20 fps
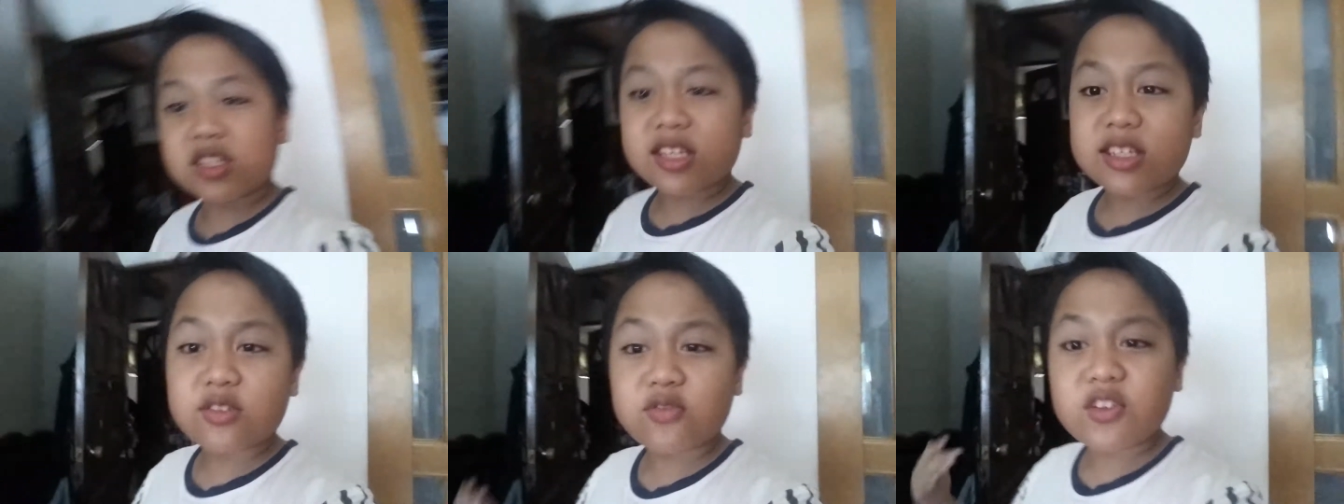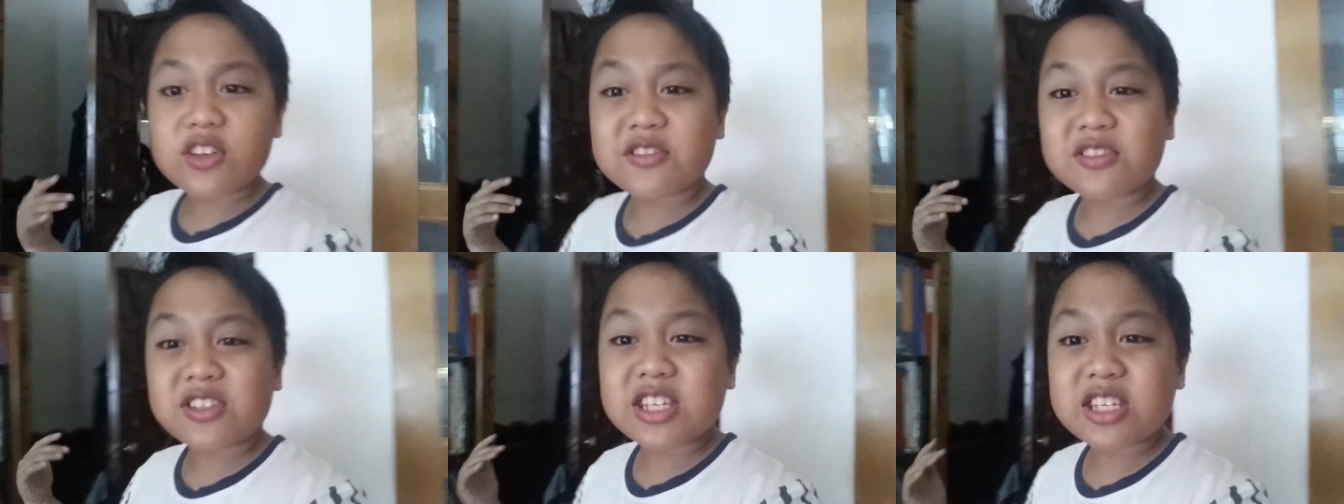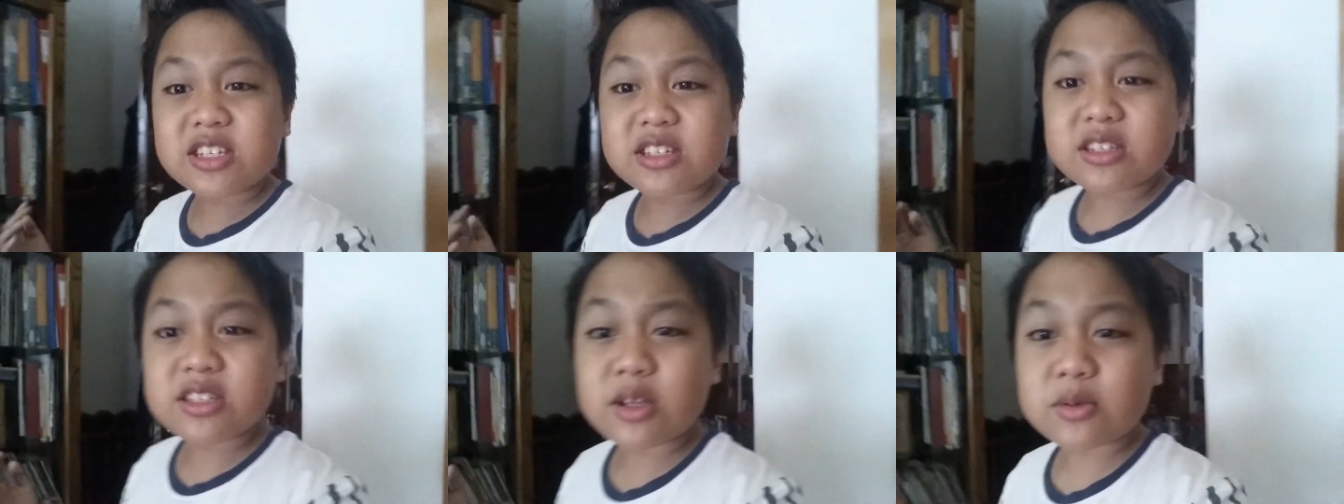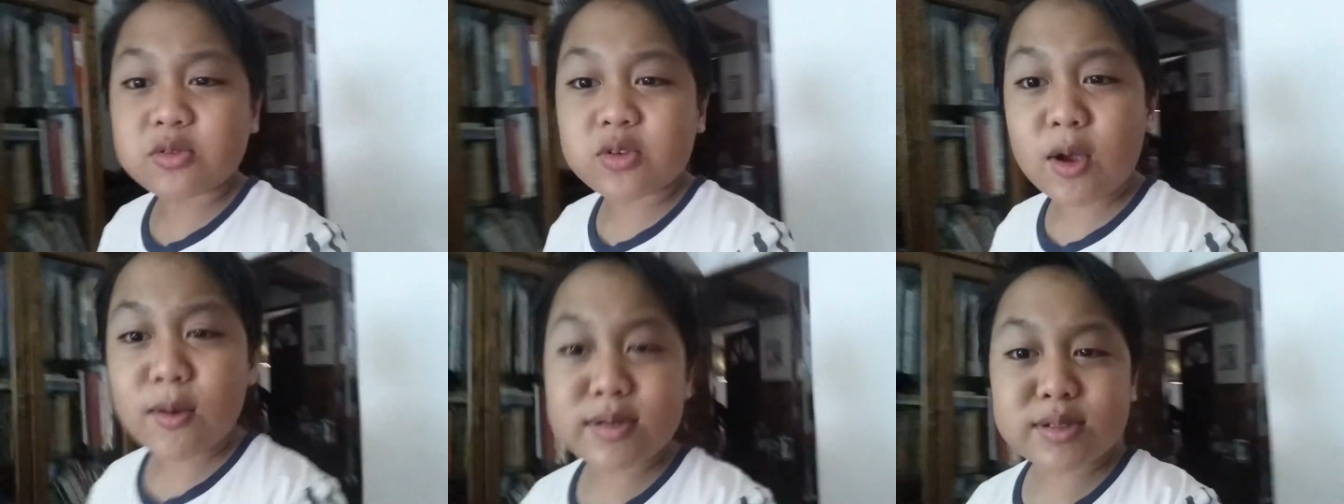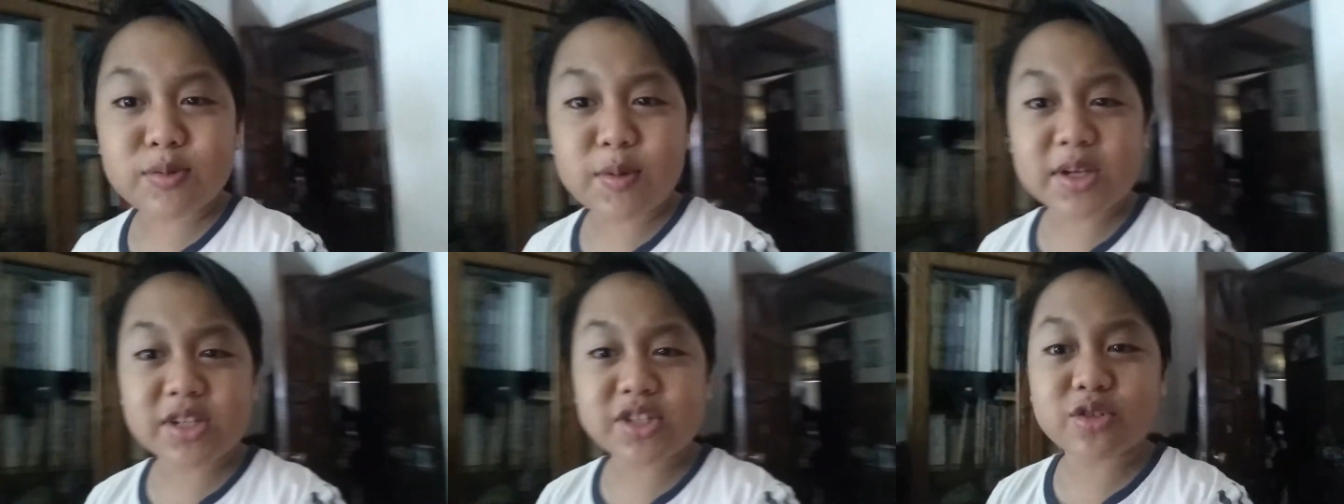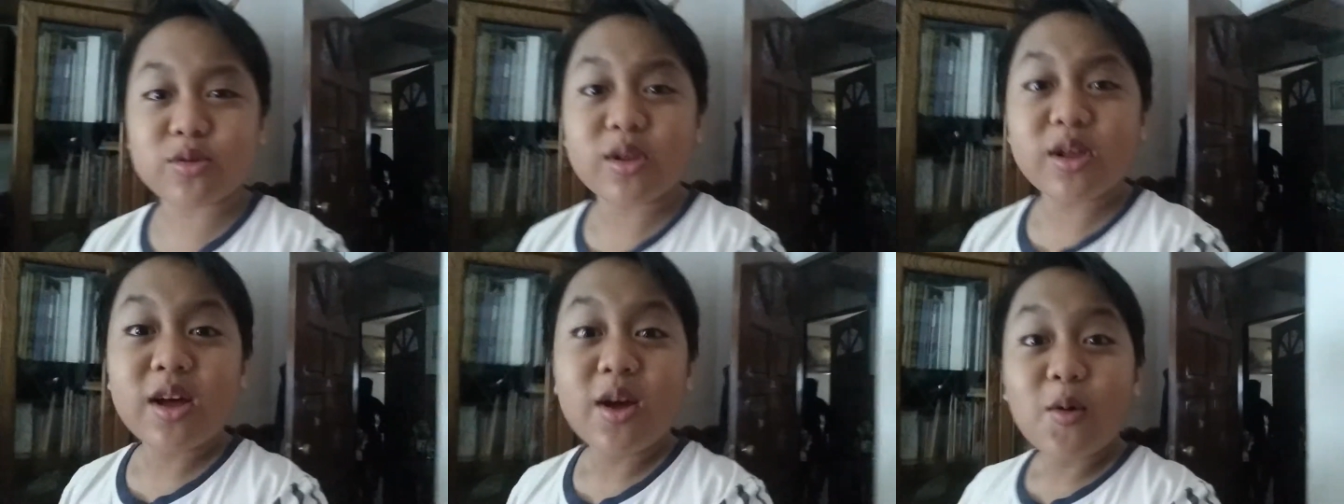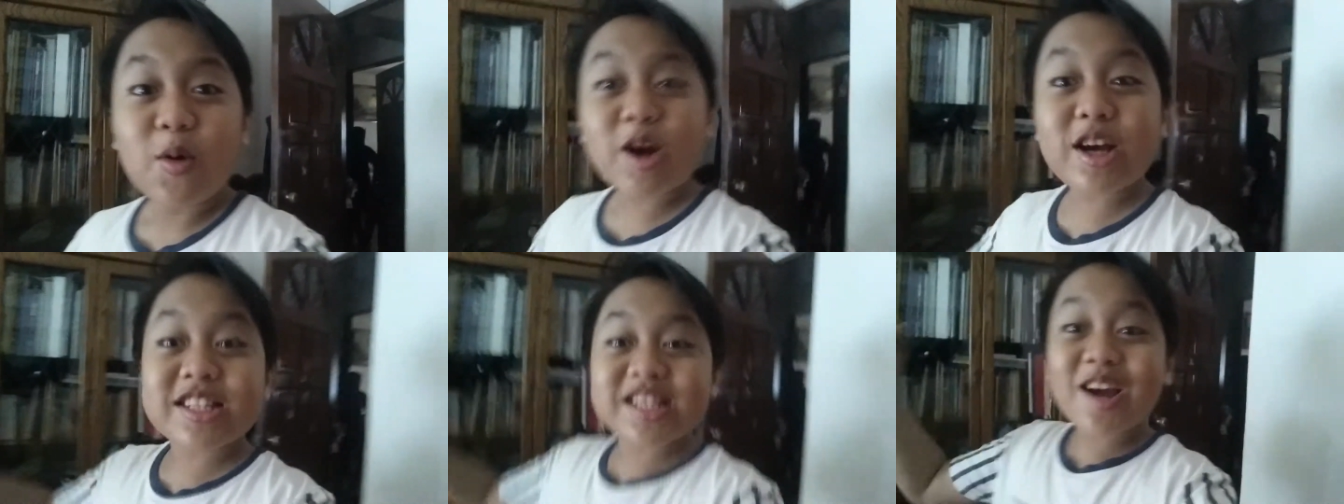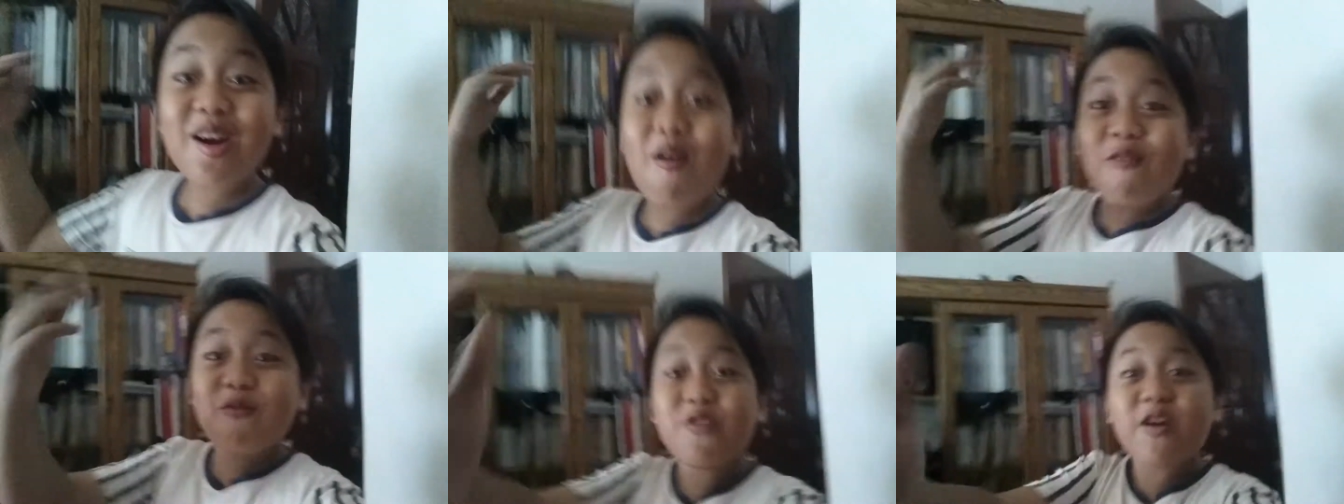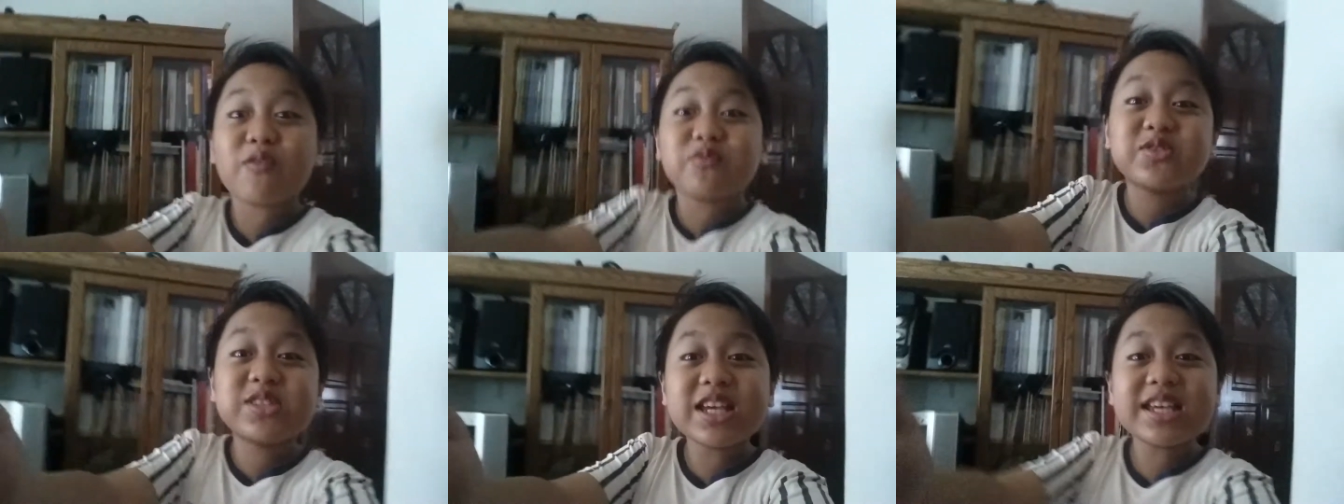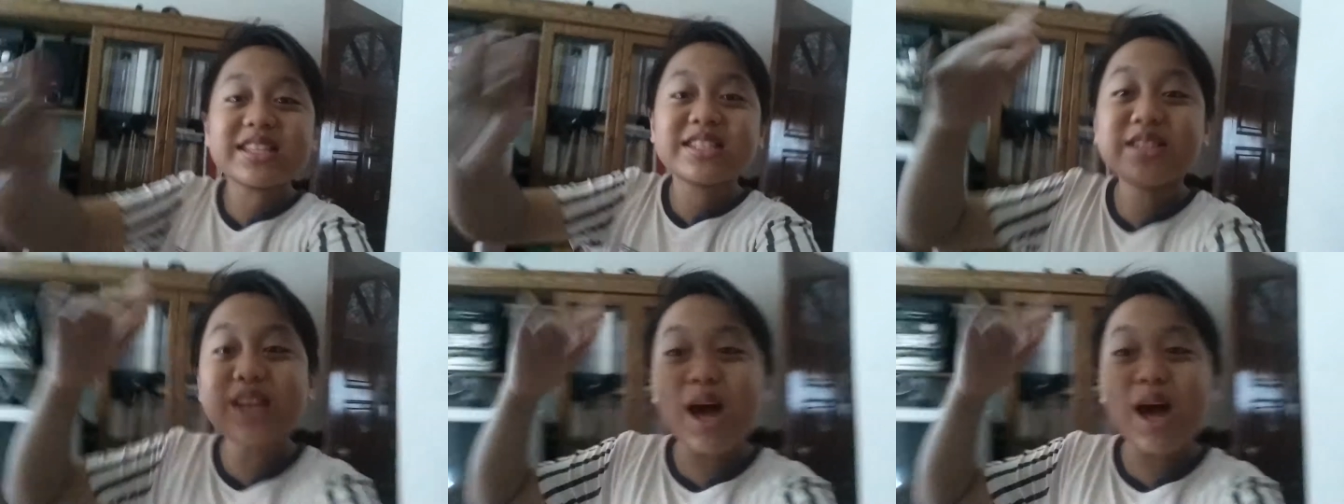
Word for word: is this 50 subscribers special? Because I got 50